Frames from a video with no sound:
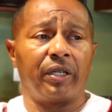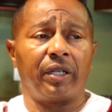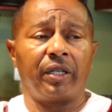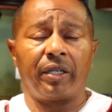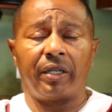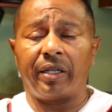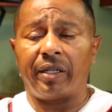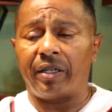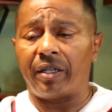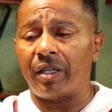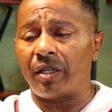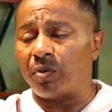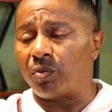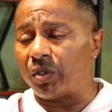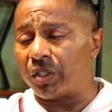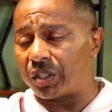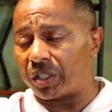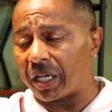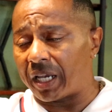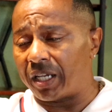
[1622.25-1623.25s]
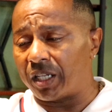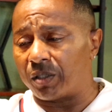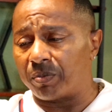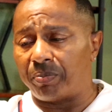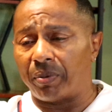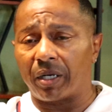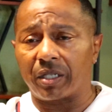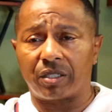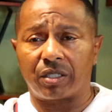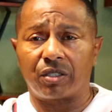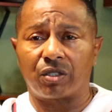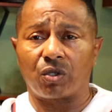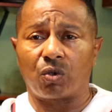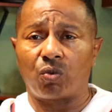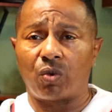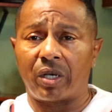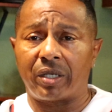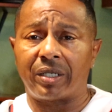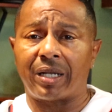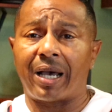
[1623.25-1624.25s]
and, and, and we changed buses or
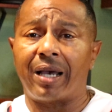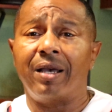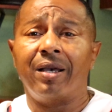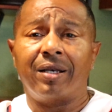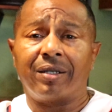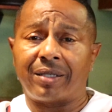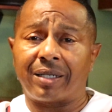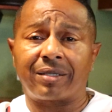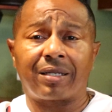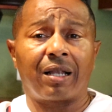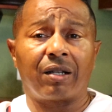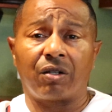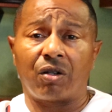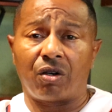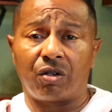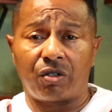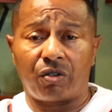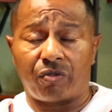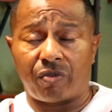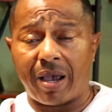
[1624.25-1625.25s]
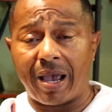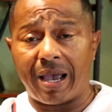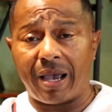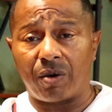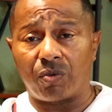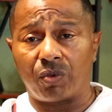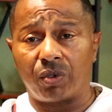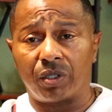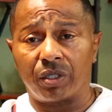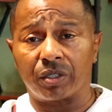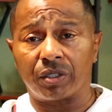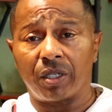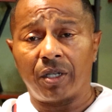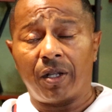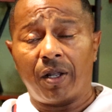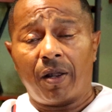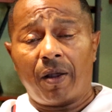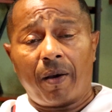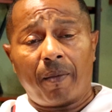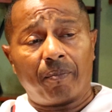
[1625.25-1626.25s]
whatnot. That's how long the ride was.
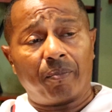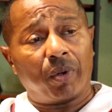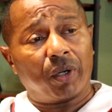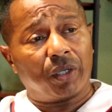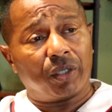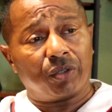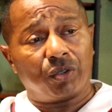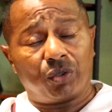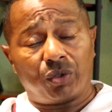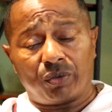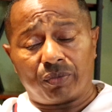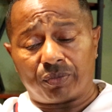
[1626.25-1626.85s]
But